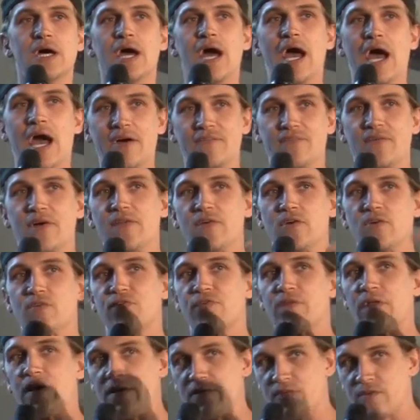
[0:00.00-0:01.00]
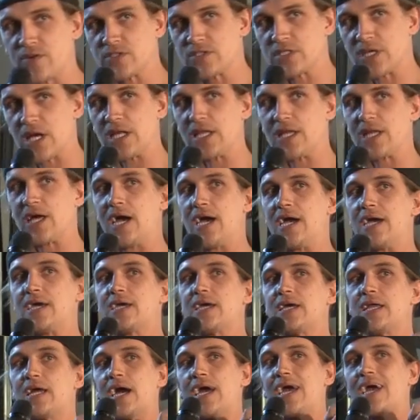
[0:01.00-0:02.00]
have other flavors I like,
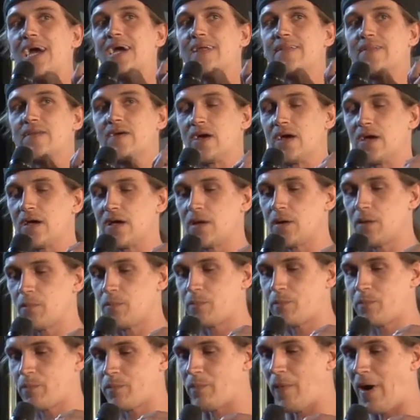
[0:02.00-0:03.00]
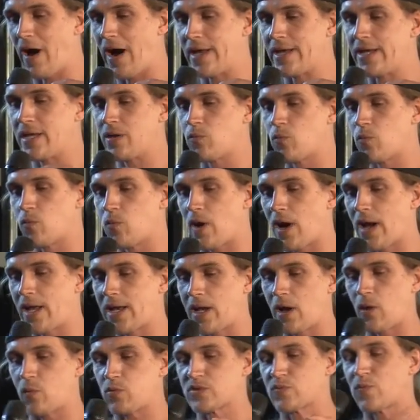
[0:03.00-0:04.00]
and I had to, I didn't, I
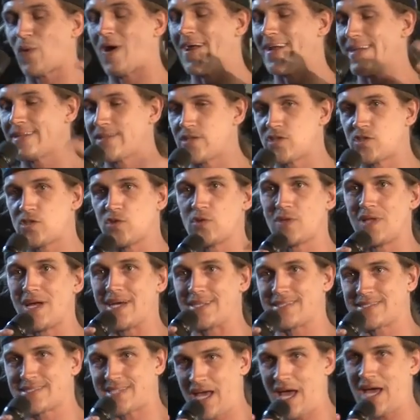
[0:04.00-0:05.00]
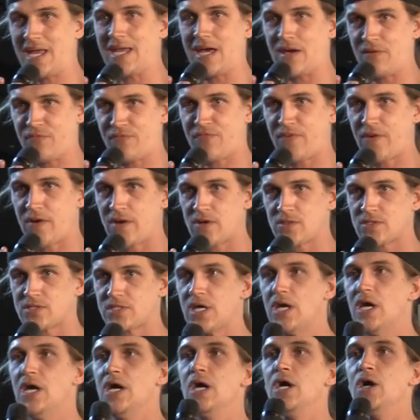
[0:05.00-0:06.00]
didn't, I was wanted to do like 10 at first,
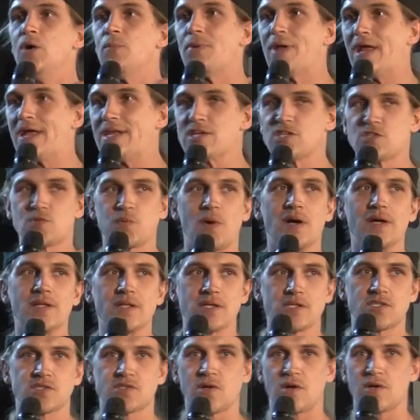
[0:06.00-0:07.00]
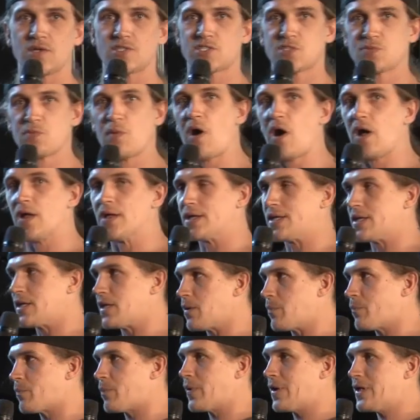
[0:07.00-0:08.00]
but I just wanted to start small and
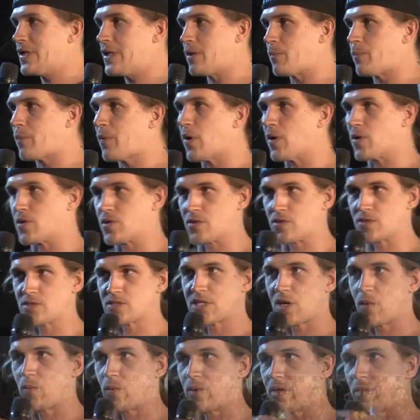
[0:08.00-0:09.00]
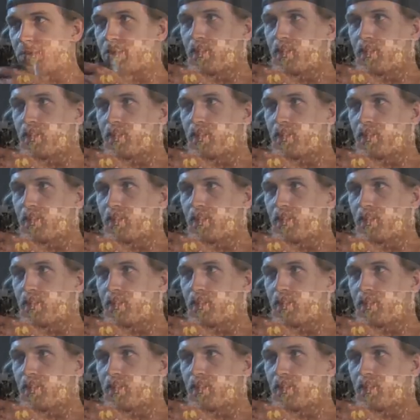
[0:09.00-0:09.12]
the, and the partners that we